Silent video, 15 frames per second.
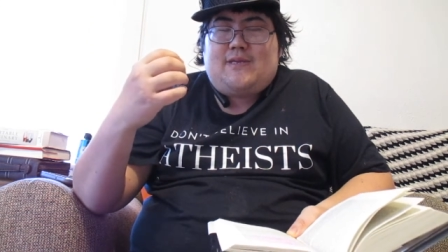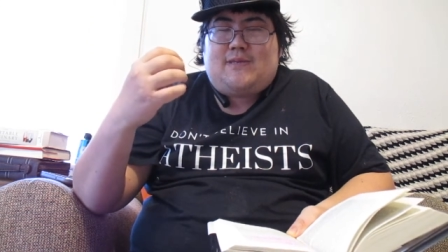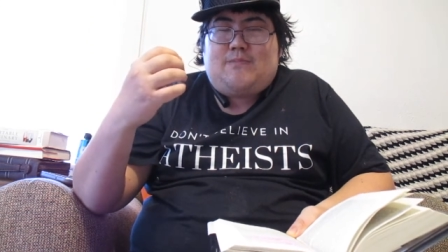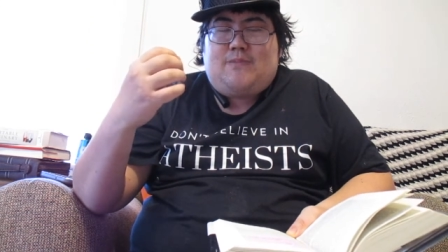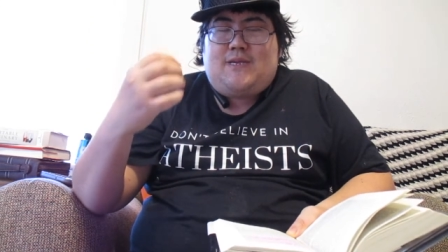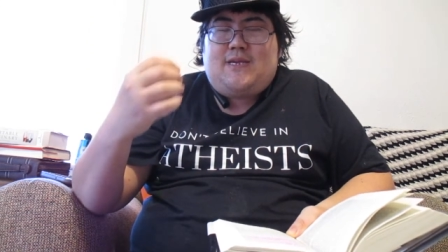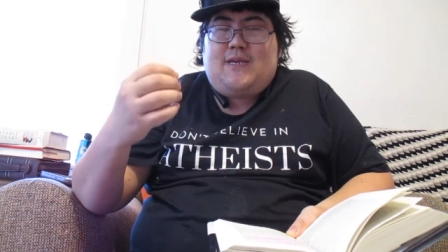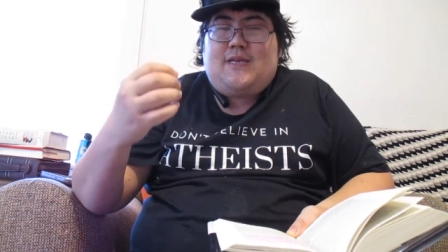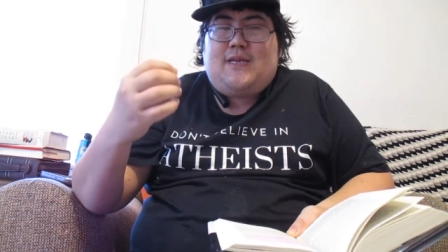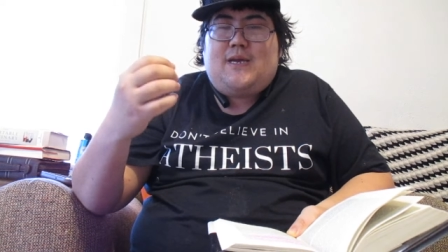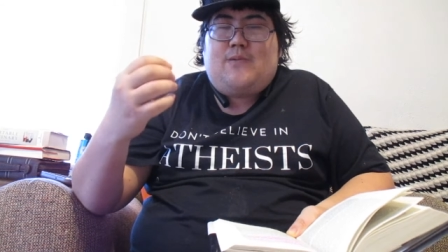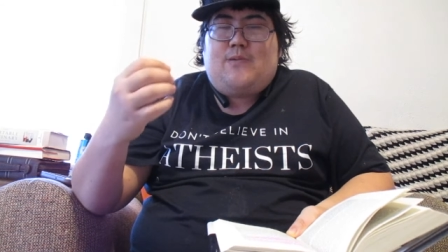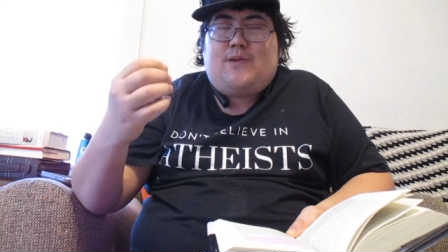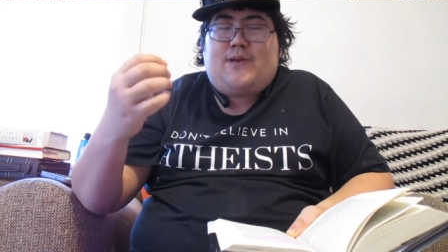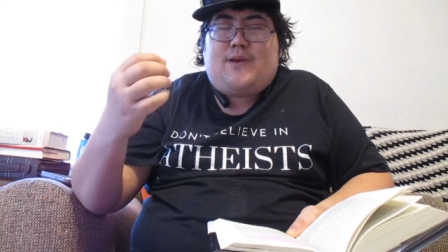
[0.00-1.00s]

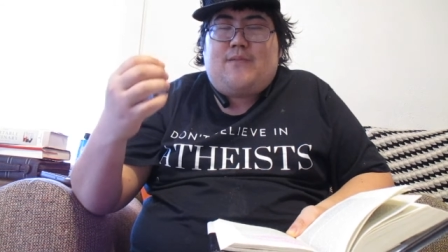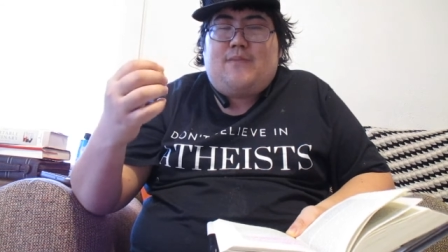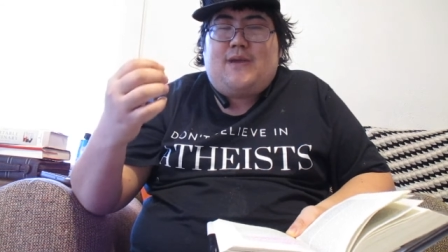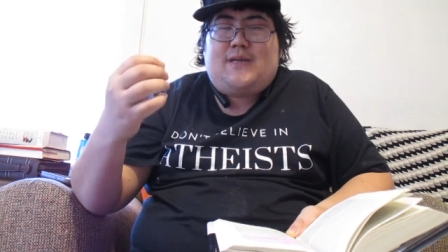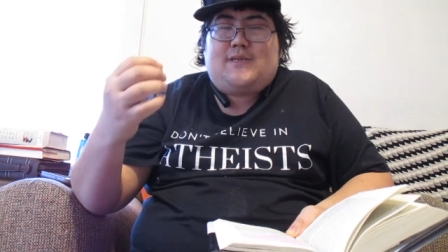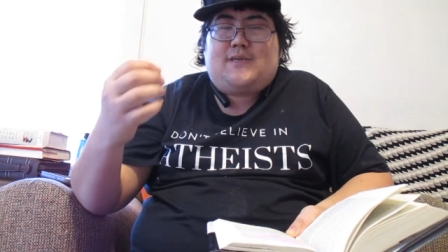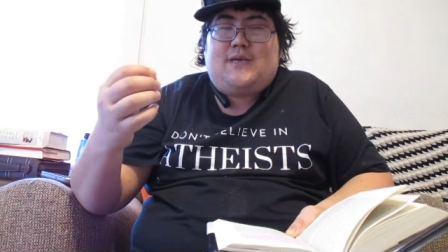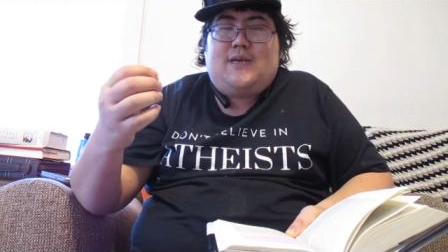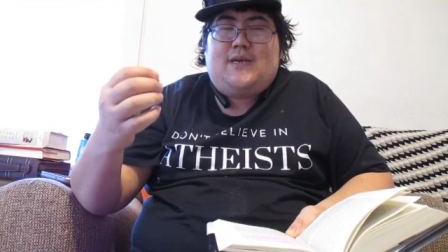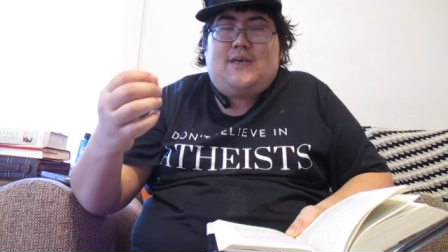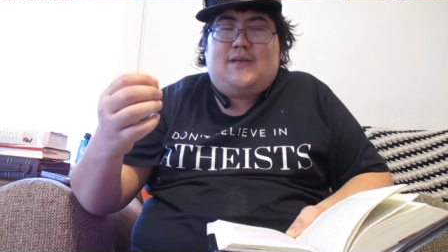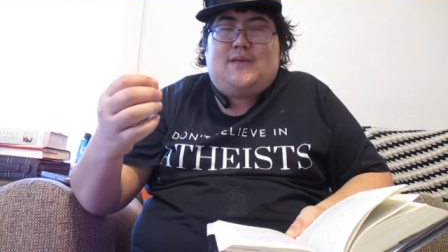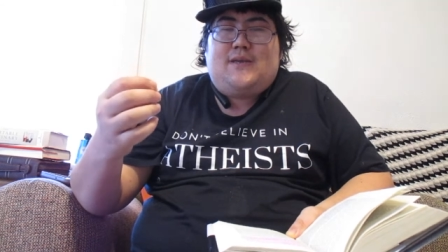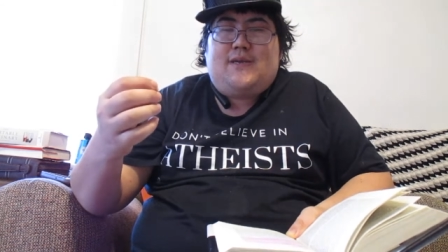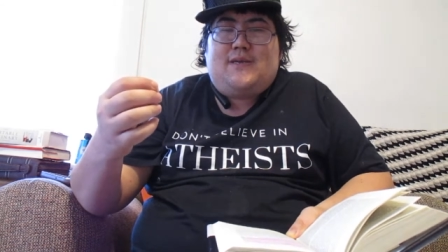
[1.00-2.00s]
Dealing with your mental
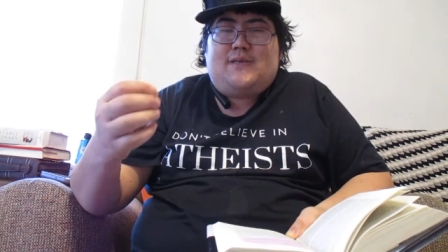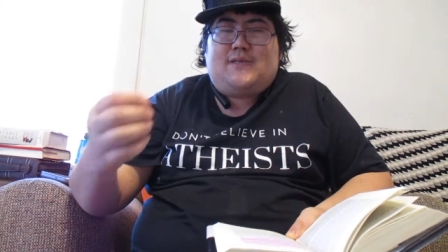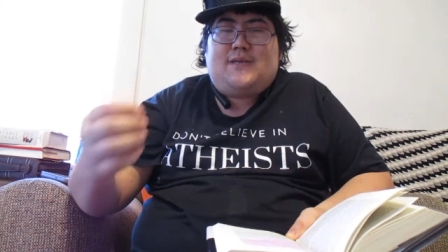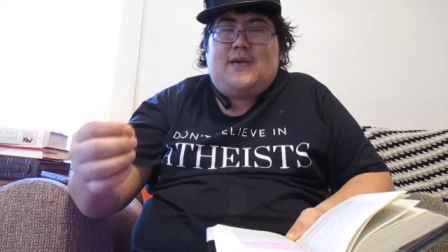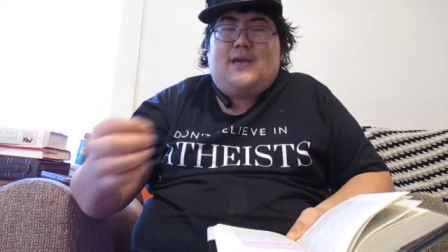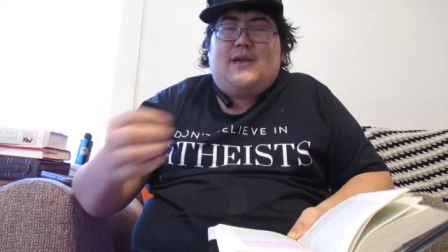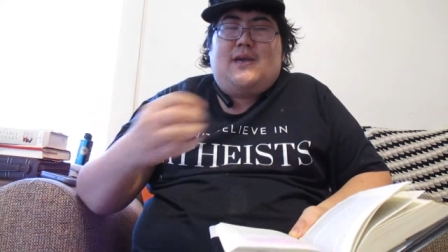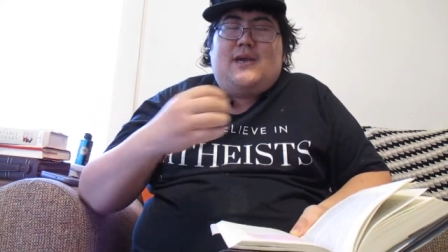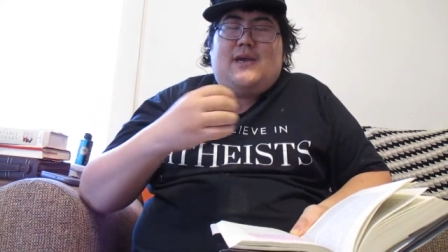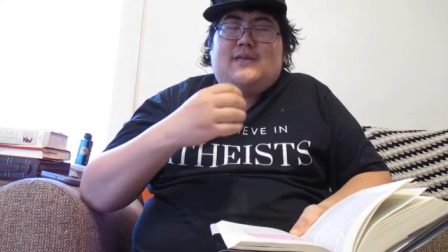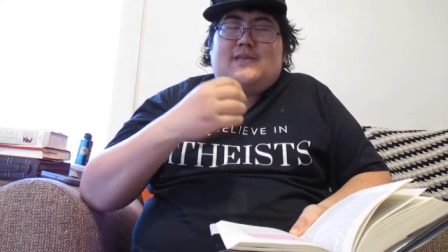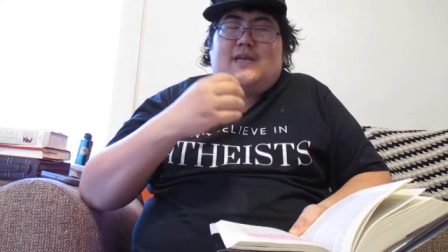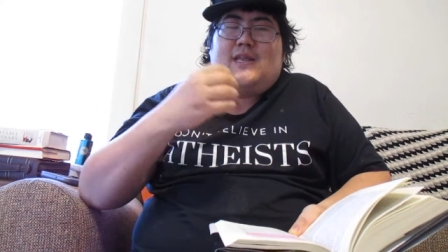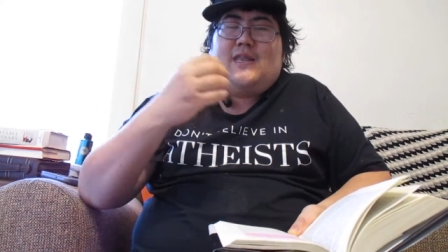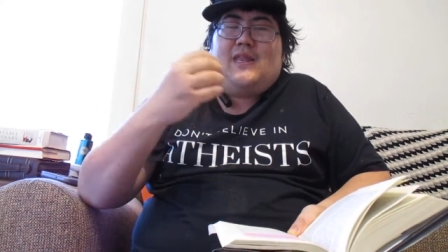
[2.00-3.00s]
illness
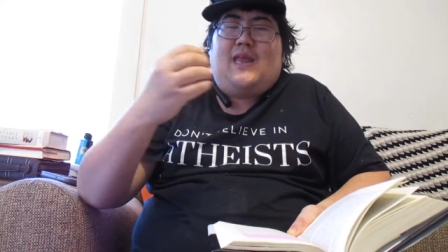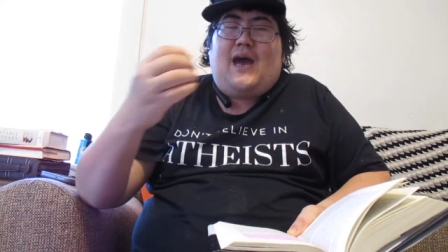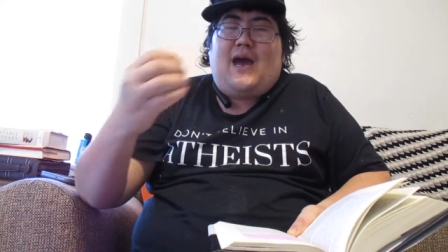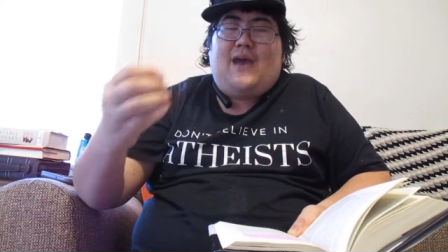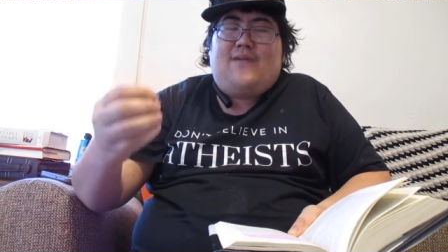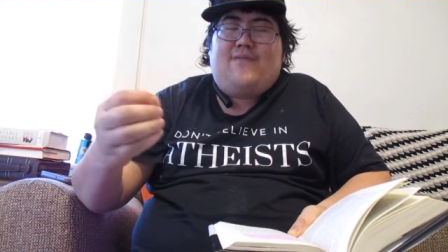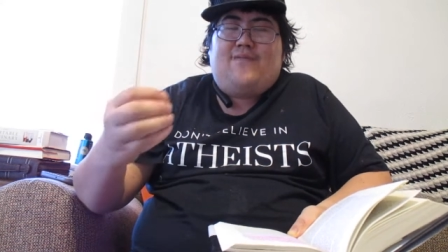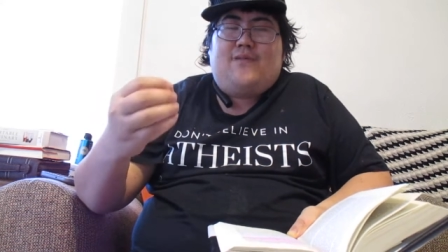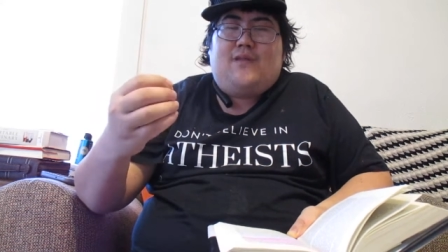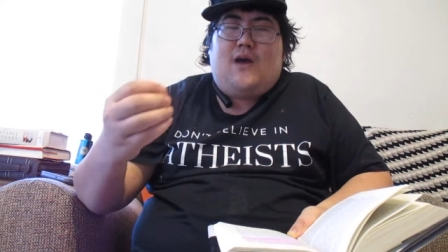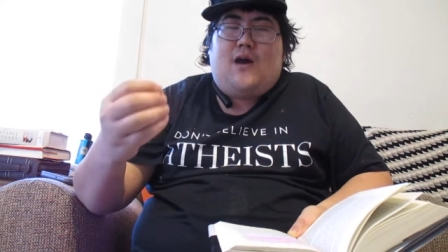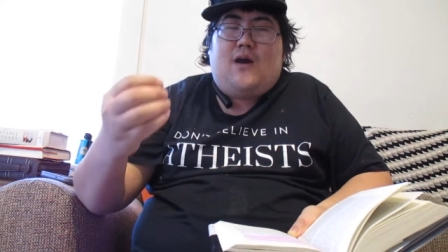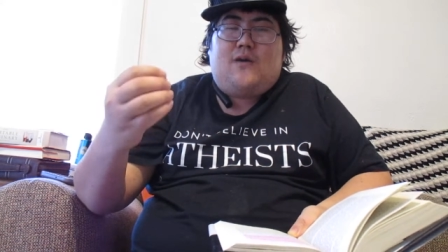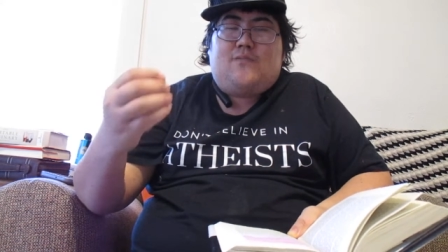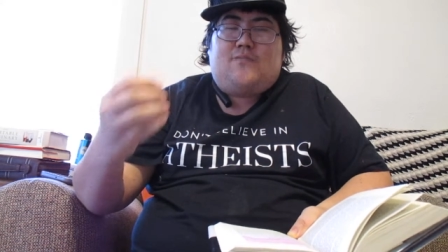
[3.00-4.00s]
is a
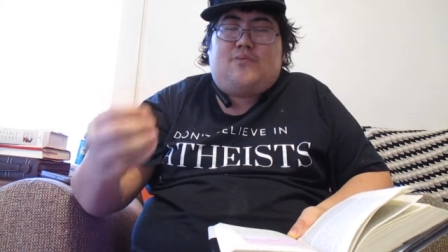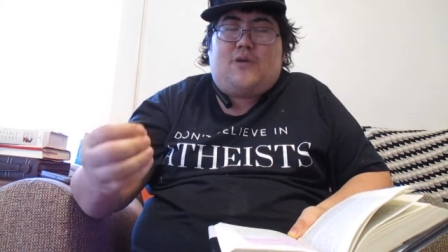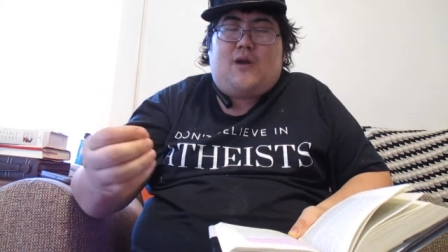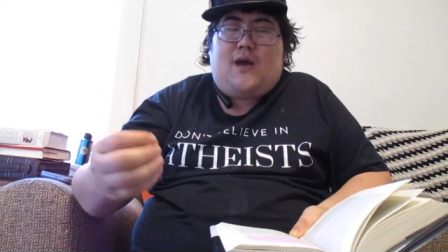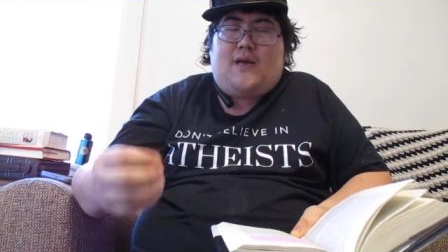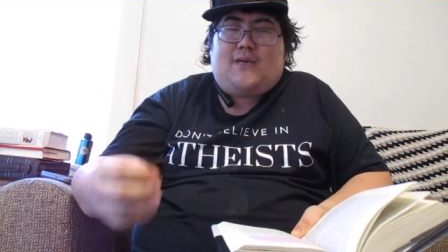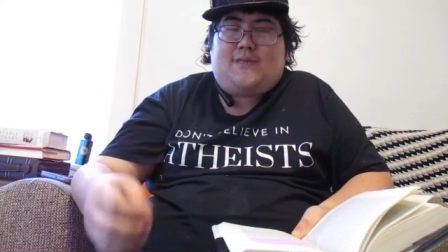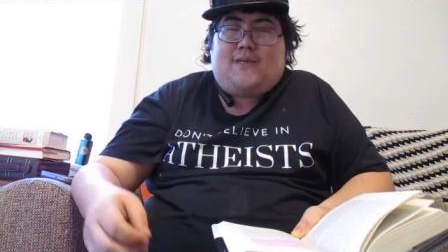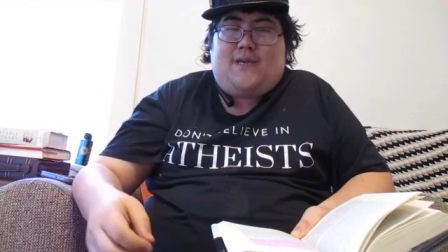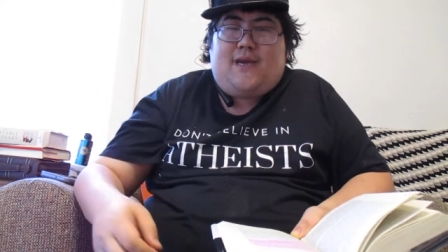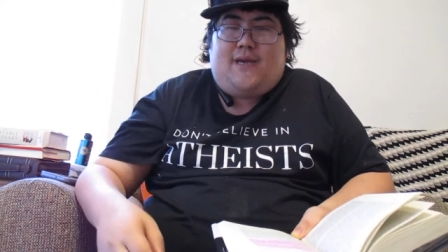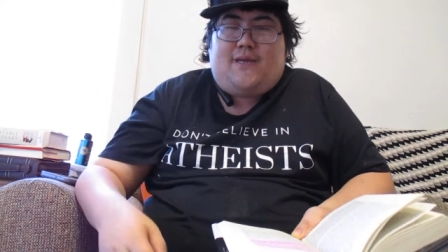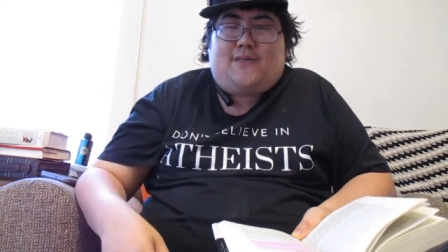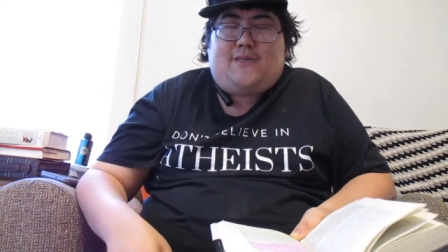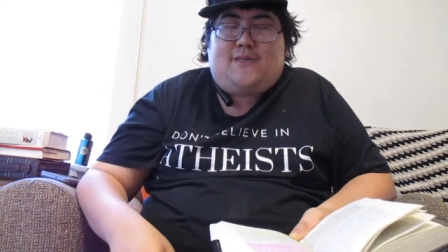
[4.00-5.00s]
lifelong
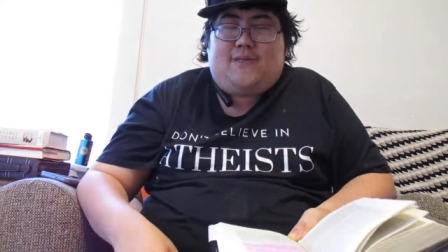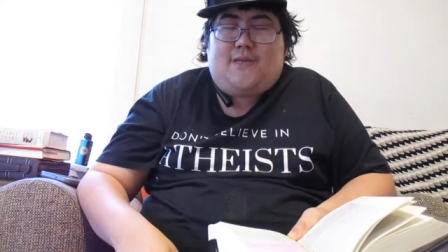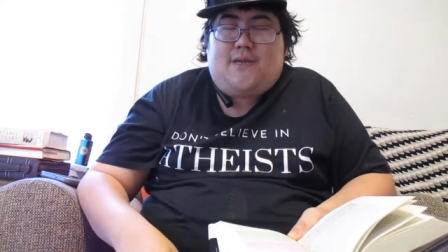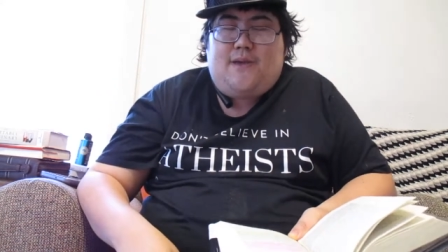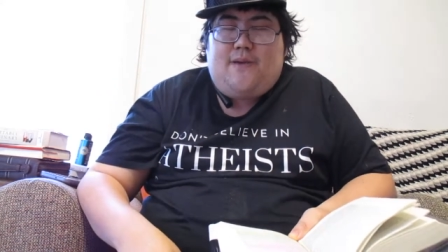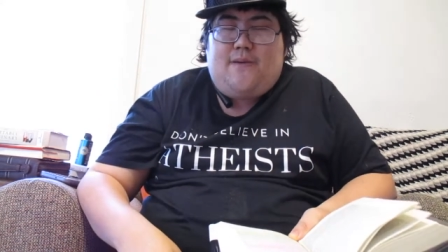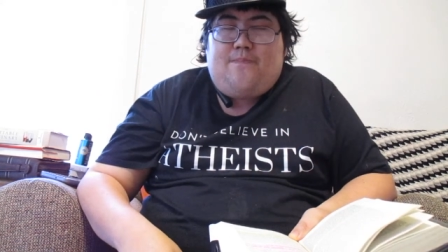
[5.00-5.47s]
process.